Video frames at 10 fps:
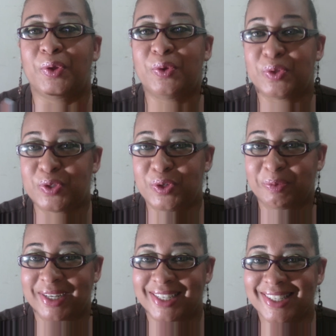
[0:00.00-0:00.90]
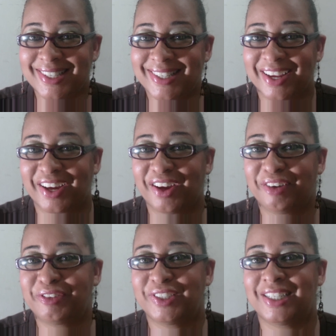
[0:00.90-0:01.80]
YouTubers
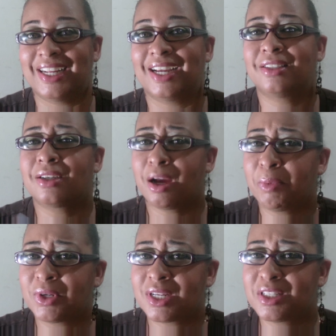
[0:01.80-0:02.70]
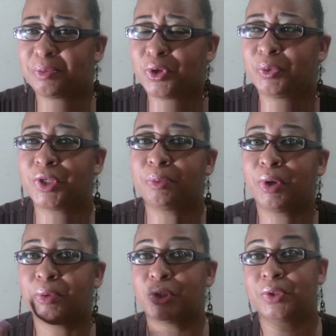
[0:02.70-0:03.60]
of Trinidad to come out and support. We could
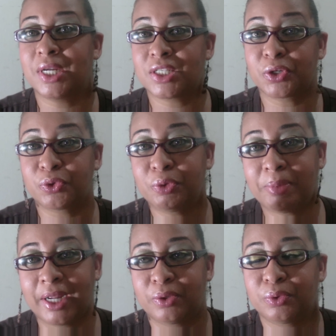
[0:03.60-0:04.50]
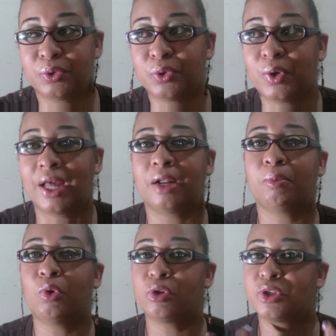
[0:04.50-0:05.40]
probably do it as a group. I don't know. And I'm
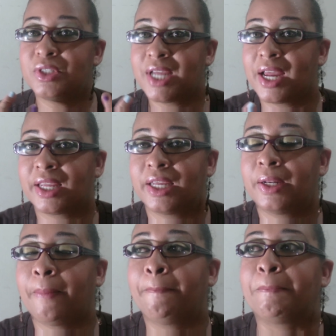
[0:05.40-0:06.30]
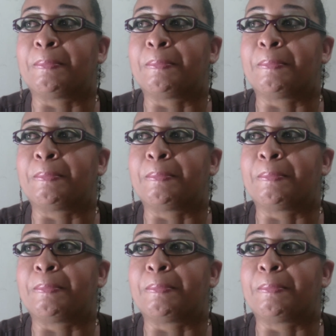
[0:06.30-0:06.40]
also tagging